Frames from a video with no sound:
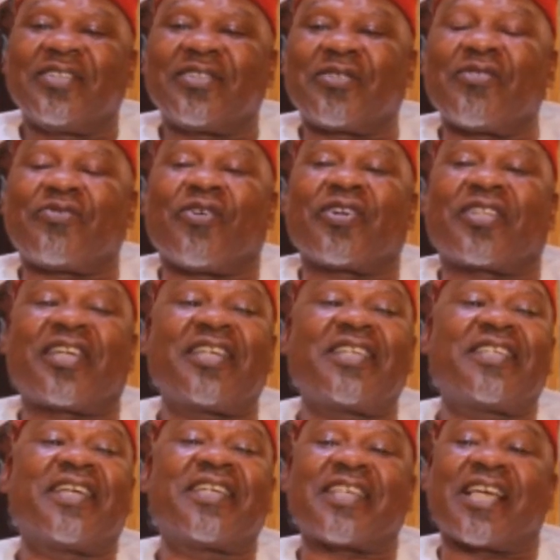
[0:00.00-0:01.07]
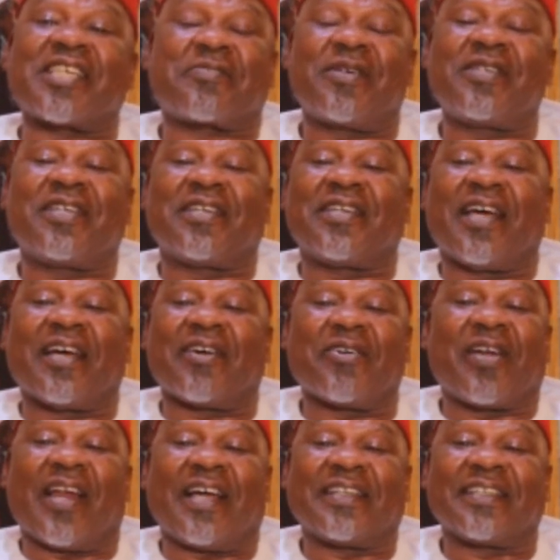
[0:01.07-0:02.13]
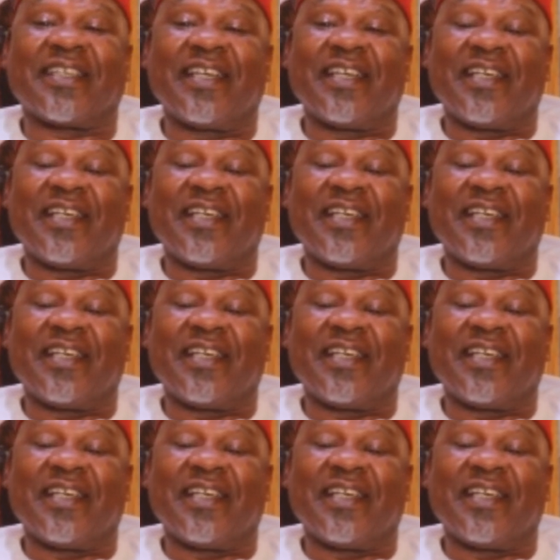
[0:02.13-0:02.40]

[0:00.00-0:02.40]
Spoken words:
So for 3 days I spent in Holland,